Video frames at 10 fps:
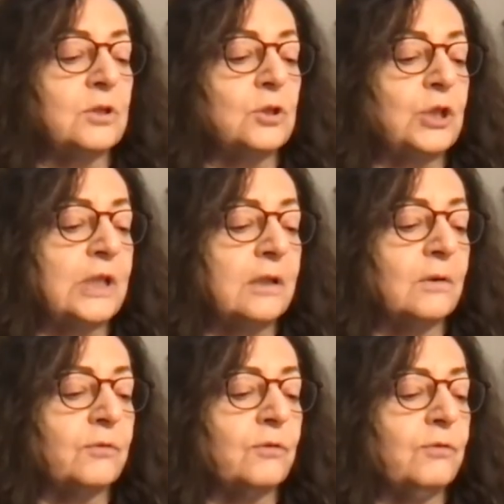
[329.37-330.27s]
the
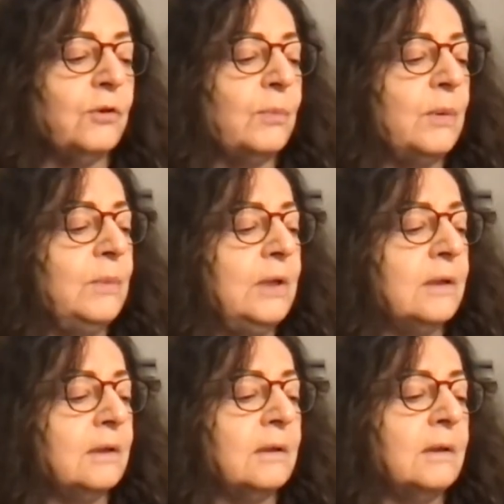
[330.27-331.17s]
chair of the Film and
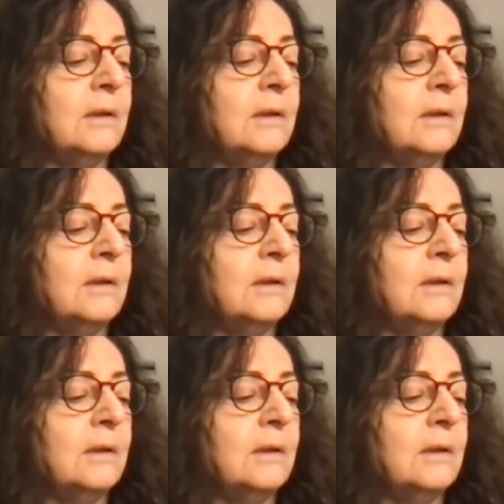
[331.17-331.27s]
Media